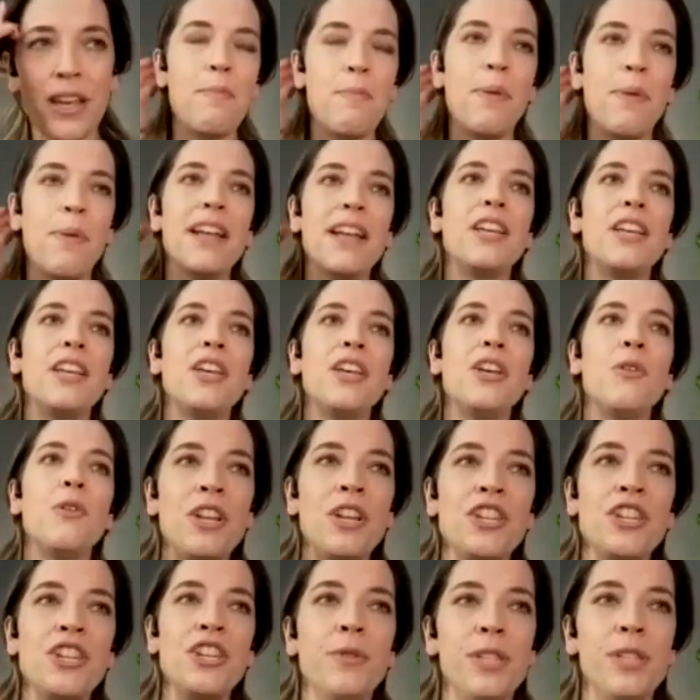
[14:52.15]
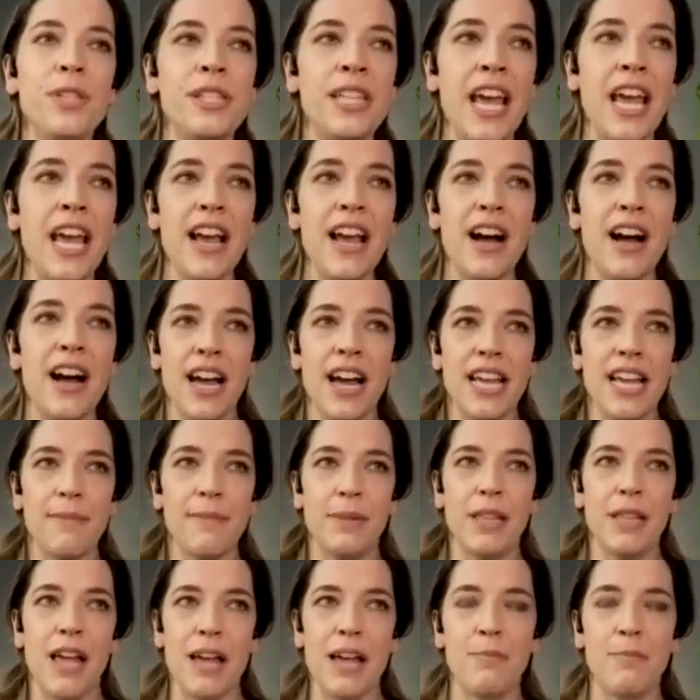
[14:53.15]
But when you say I
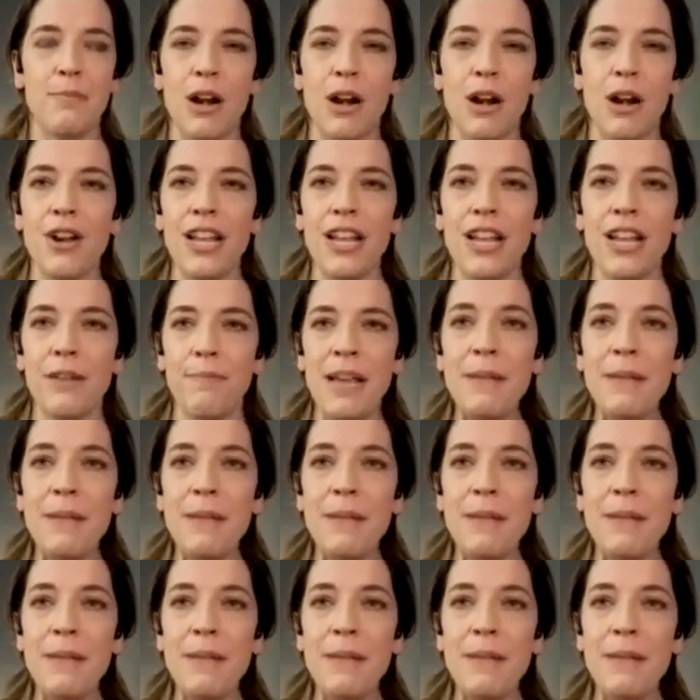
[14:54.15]
am a librarian,